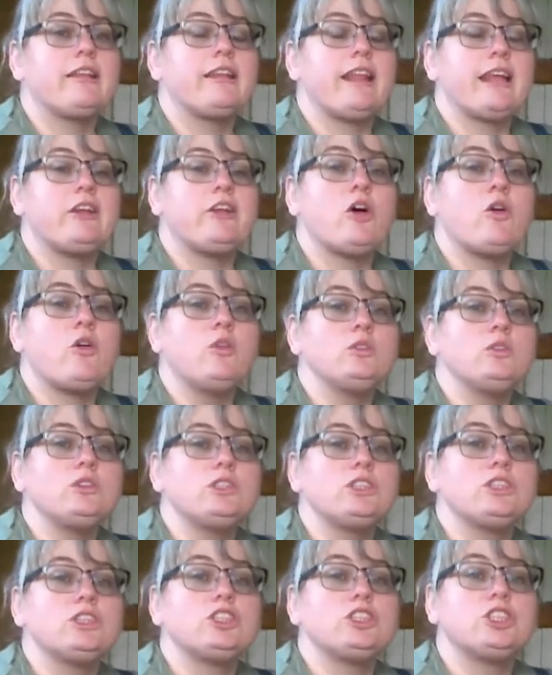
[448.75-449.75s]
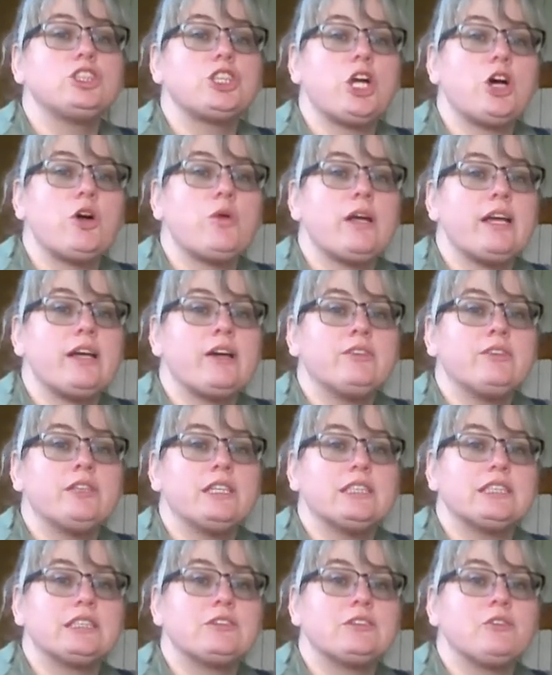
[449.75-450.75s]
They don't show
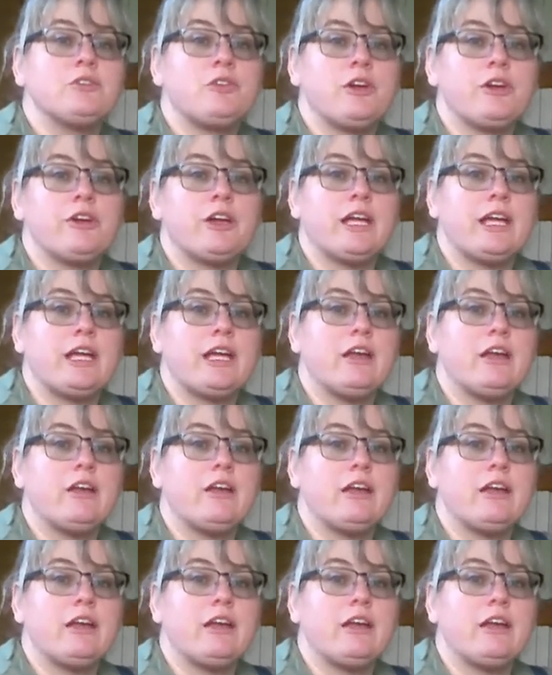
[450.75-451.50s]
illness very